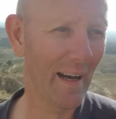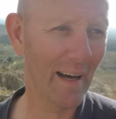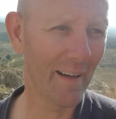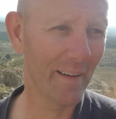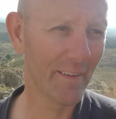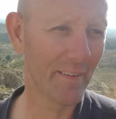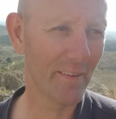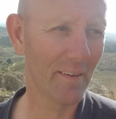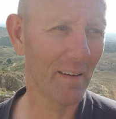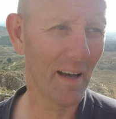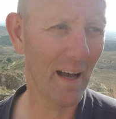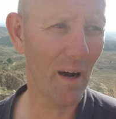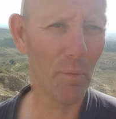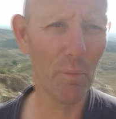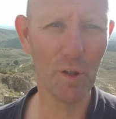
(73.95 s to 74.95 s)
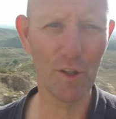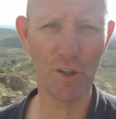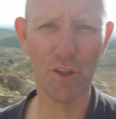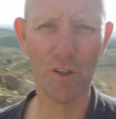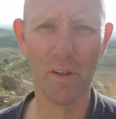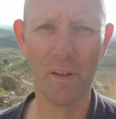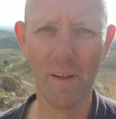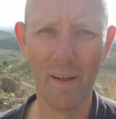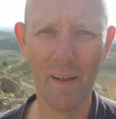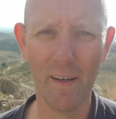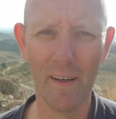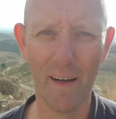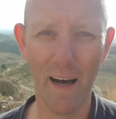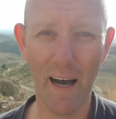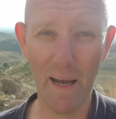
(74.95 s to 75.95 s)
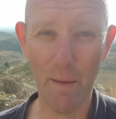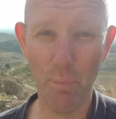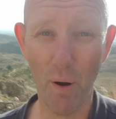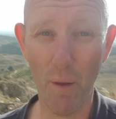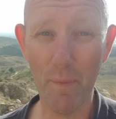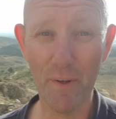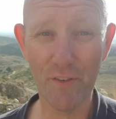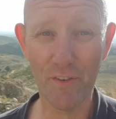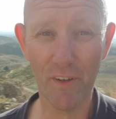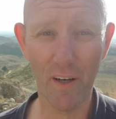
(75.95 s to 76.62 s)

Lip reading: and how much I'd promised,